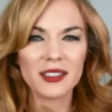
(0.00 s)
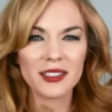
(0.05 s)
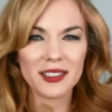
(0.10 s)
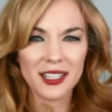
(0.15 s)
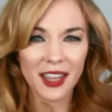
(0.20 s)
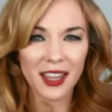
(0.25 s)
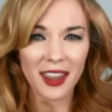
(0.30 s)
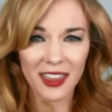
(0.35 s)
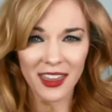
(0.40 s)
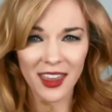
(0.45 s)

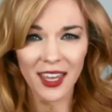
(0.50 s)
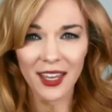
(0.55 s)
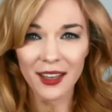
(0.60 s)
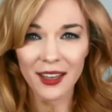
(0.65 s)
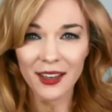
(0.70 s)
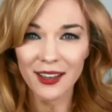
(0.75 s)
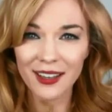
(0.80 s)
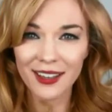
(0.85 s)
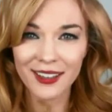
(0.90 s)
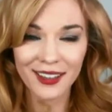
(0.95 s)
to
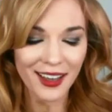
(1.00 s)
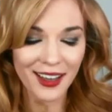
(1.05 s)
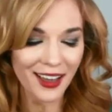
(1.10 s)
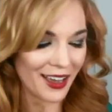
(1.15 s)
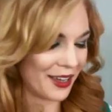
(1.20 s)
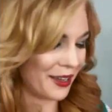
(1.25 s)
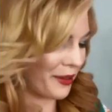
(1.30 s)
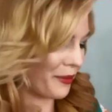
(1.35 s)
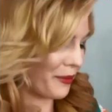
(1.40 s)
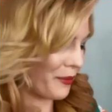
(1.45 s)
think
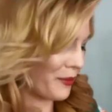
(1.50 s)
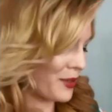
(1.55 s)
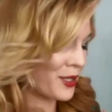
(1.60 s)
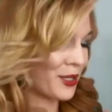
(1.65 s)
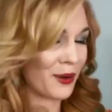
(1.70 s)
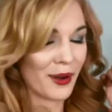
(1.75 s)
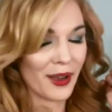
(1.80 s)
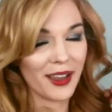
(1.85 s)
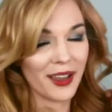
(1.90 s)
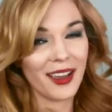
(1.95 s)
um,
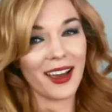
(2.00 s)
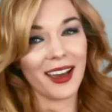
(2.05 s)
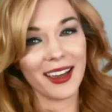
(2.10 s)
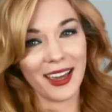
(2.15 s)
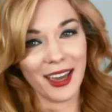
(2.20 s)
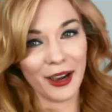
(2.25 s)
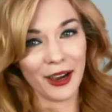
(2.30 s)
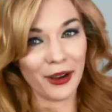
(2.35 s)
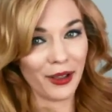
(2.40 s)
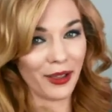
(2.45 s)
so I, I
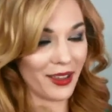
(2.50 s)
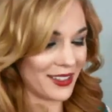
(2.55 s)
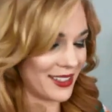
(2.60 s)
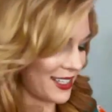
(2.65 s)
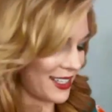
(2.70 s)
carry lots